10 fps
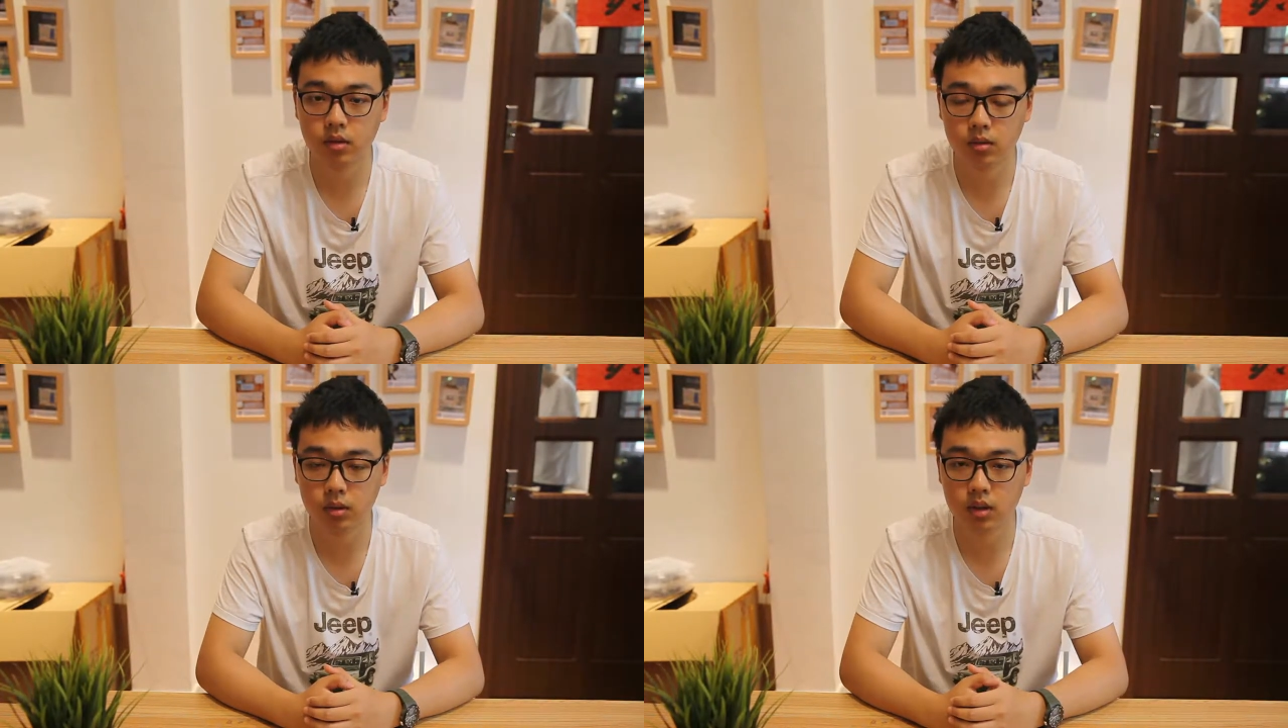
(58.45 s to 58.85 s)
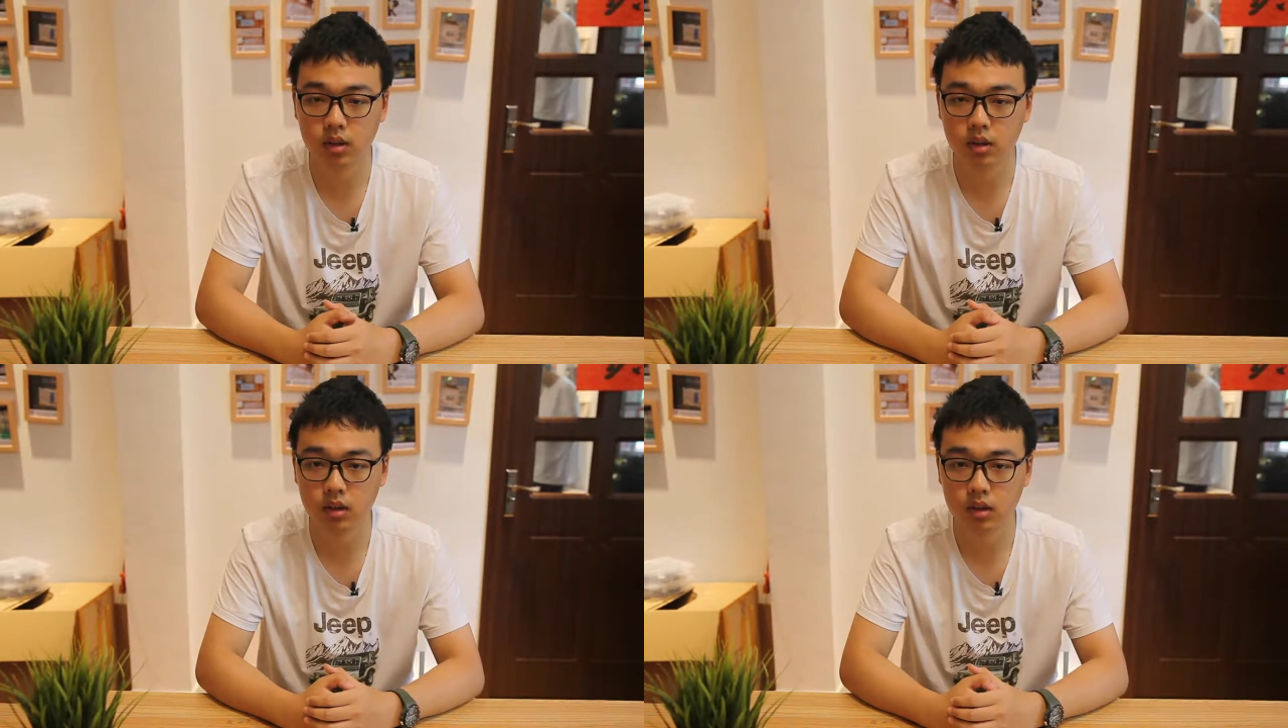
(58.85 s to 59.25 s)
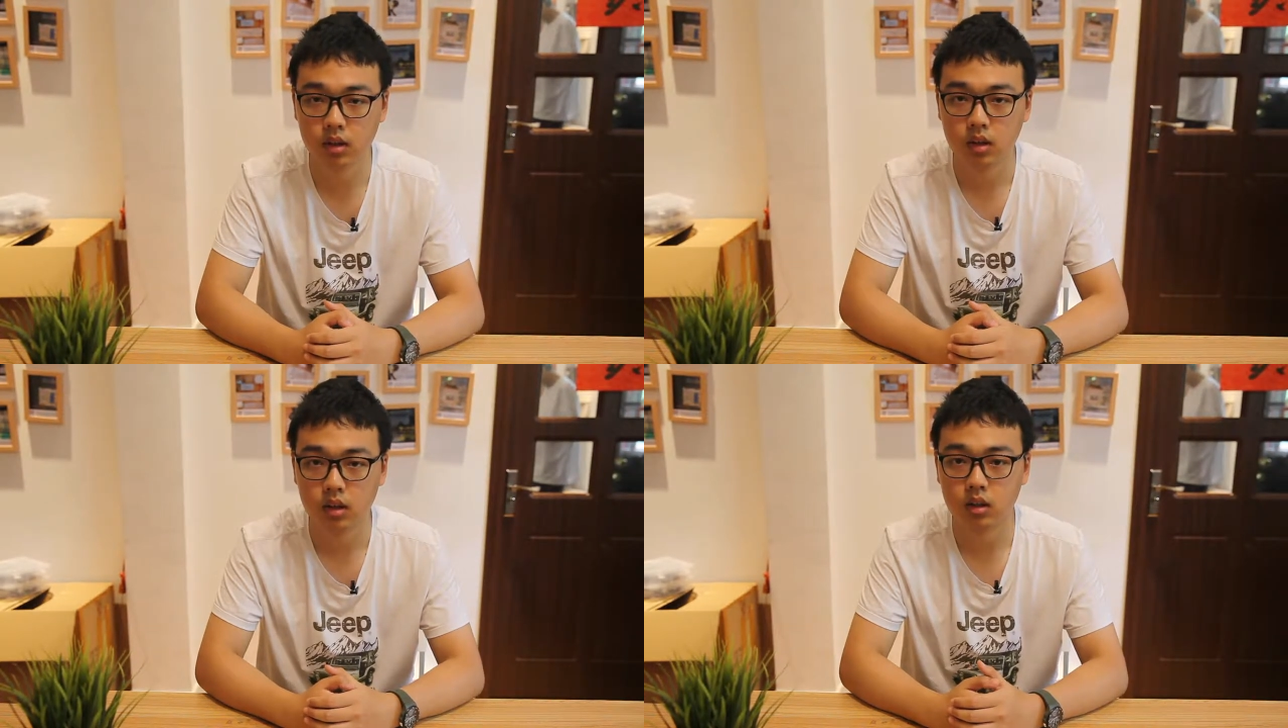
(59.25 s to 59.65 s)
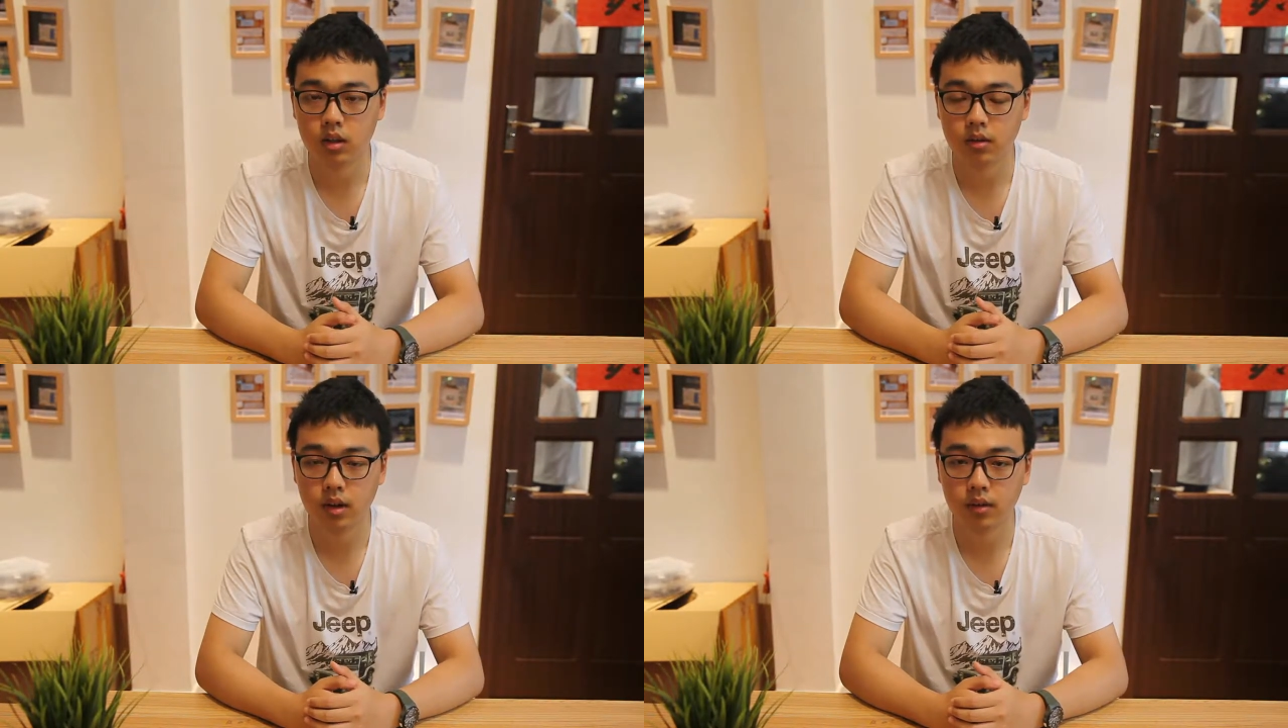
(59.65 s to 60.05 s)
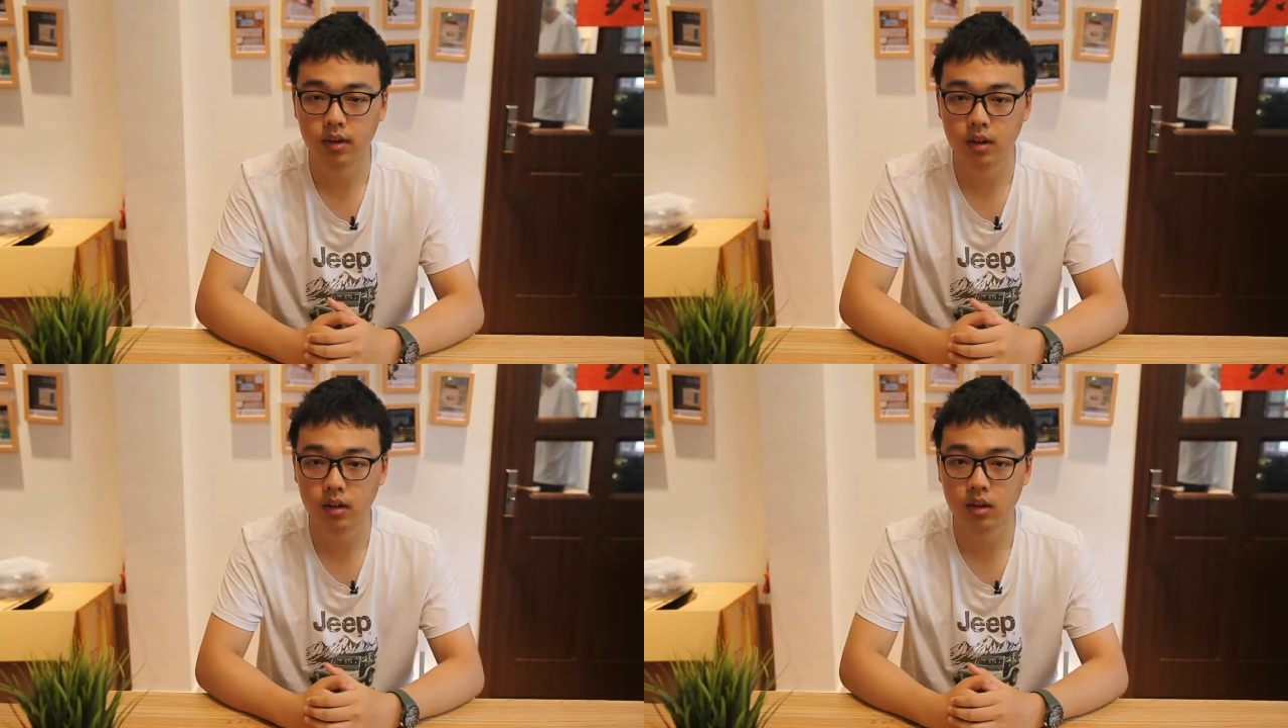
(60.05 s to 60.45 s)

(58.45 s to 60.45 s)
when they arrive at the